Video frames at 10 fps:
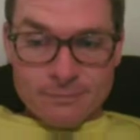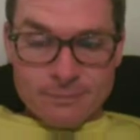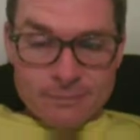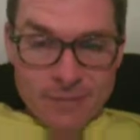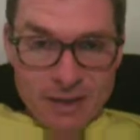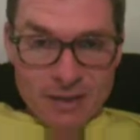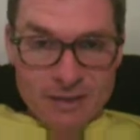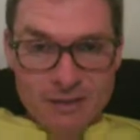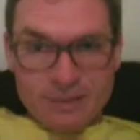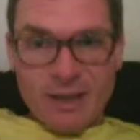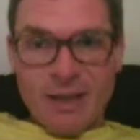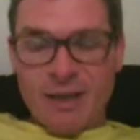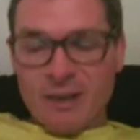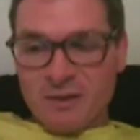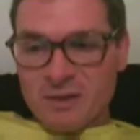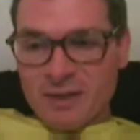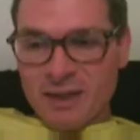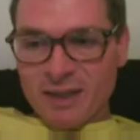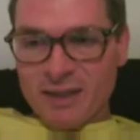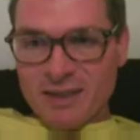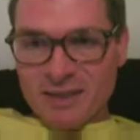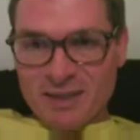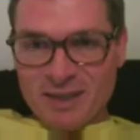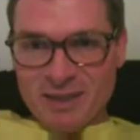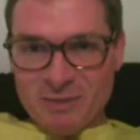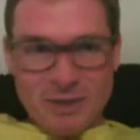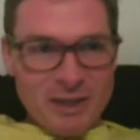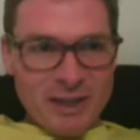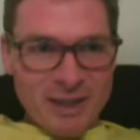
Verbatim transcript: yeah, we'll see how this looks in the morning.